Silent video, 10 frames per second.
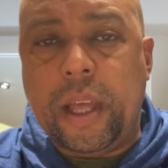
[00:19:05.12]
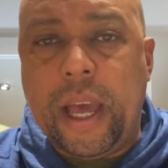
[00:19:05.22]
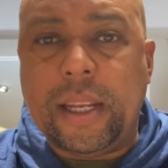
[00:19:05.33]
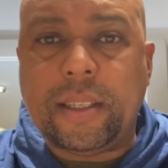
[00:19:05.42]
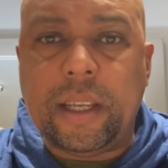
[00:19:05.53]

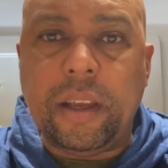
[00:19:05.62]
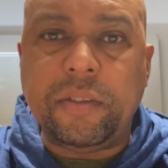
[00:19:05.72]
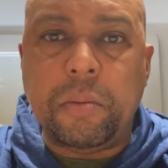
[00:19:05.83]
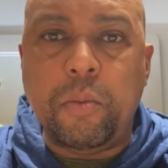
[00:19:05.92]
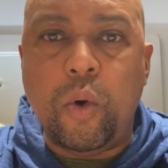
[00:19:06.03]
Alistair
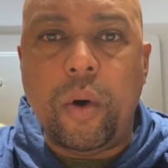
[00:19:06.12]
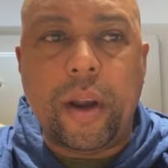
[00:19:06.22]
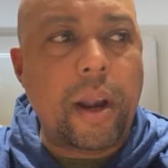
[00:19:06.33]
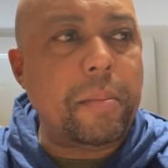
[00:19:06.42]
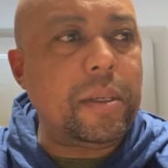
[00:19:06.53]
gives a more
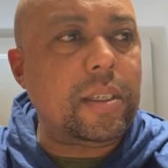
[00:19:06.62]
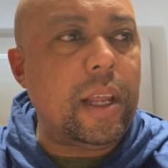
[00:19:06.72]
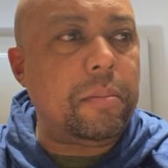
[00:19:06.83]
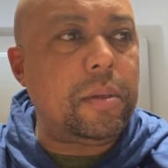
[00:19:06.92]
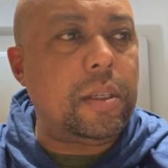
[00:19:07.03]

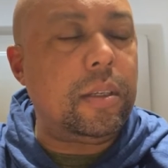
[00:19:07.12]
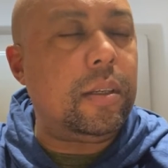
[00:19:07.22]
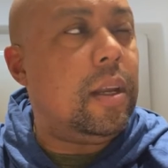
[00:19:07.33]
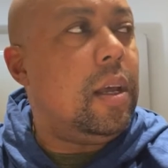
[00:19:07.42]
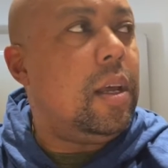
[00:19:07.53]
rubber-stamped,
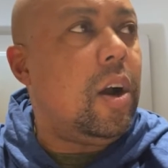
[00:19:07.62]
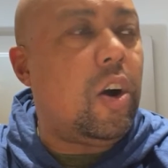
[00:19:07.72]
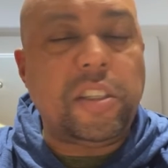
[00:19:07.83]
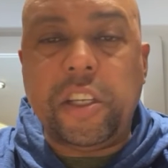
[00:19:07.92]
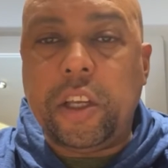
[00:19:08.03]

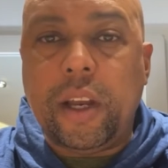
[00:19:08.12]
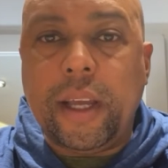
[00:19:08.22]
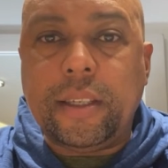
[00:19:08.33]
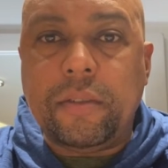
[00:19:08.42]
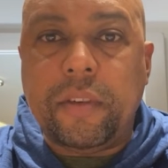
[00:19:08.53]

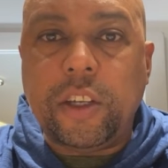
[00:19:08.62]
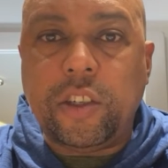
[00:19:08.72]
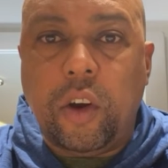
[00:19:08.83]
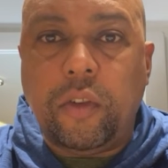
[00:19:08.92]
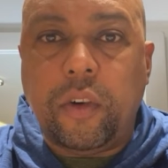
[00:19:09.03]
articulated
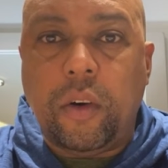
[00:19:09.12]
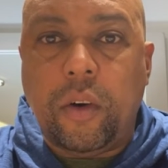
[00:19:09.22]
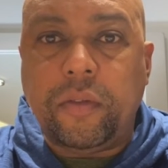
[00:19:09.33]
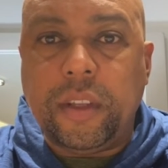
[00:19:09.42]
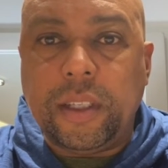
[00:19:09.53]
version
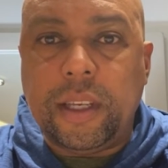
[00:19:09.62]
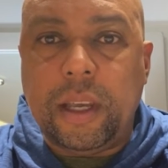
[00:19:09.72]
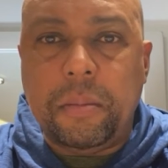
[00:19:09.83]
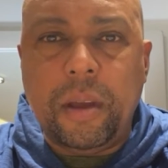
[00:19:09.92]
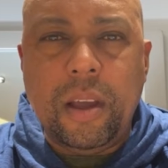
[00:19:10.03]
of the
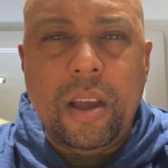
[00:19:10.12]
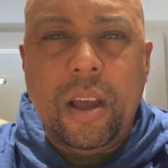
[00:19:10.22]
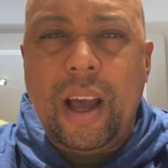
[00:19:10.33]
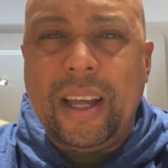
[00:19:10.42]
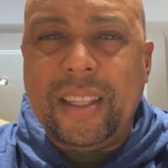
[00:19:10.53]
team.
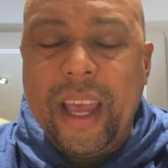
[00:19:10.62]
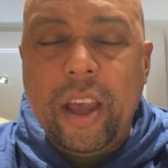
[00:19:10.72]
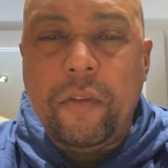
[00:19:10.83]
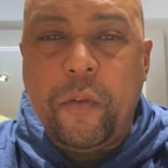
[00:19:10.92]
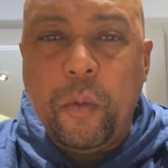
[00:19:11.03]

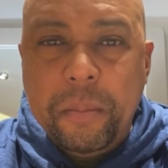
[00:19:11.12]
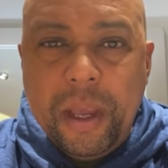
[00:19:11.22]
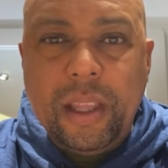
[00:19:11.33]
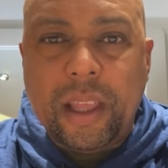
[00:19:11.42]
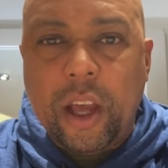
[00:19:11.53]
For
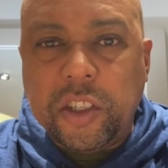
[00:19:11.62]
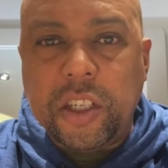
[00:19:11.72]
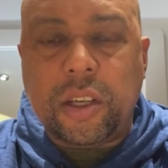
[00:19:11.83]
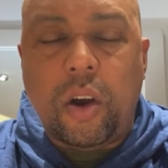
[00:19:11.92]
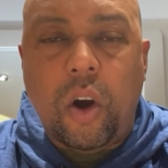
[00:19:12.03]
me, they are
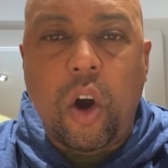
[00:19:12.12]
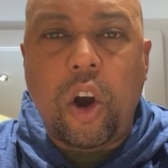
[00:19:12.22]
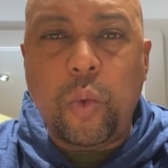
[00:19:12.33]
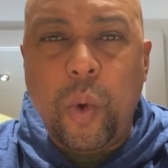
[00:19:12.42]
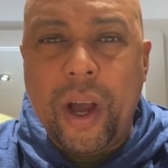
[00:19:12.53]
just a
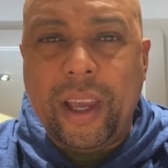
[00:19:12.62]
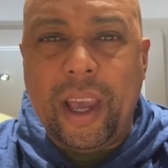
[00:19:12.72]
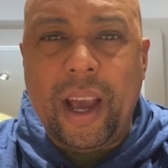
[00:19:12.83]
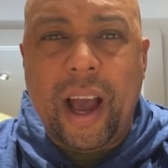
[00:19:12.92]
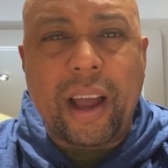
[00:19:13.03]

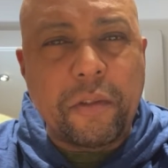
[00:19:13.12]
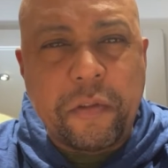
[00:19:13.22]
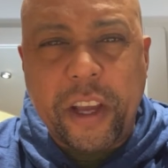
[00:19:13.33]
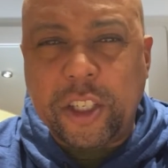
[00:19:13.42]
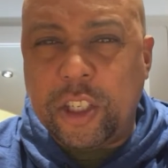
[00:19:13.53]
hard-working,
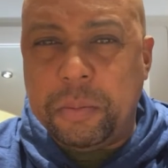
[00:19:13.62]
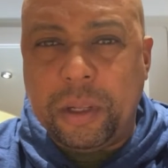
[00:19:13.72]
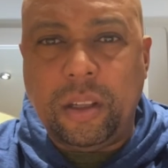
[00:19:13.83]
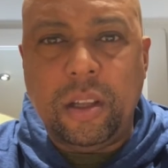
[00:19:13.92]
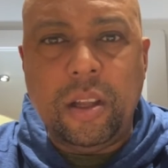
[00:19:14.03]

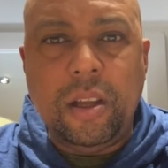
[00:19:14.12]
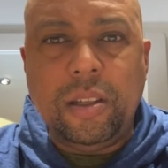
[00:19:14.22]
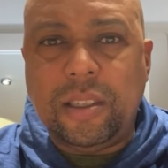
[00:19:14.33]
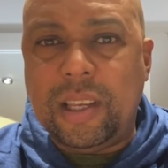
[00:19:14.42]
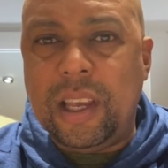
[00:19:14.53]
unfashionable
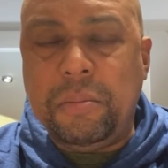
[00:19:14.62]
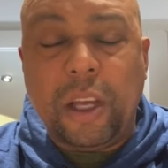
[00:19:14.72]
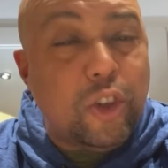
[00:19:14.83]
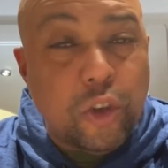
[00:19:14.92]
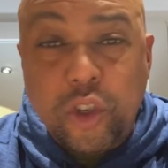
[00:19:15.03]
team
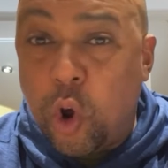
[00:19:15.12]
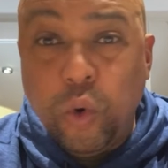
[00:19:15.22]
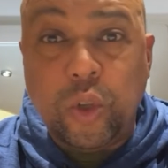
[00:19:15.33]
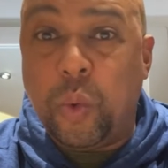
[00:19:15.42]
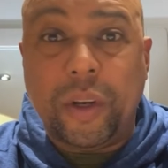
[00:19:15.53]
that you
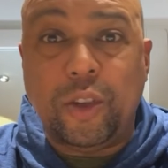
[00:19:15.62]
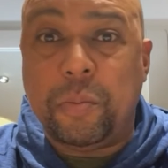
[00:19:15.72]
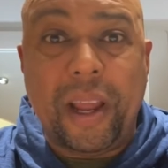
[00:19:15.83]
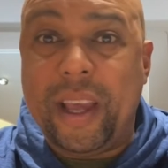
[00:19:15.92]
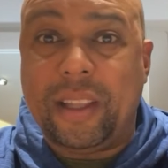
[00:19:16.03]
don't want
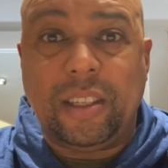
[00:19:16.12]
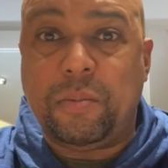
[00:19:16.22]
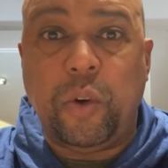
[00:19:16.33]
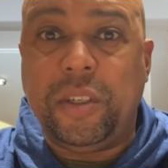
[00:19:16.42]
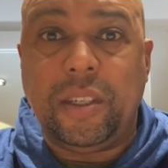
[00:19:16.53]
to play at this
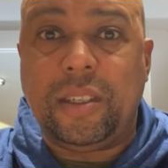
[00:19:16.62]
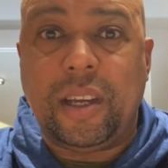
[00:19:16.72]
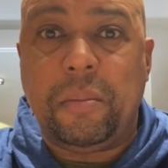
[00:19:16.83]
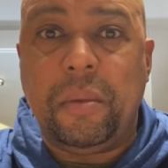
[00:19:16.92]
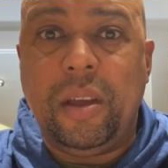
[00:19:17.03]
point in
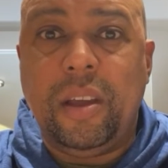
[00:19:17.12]
time.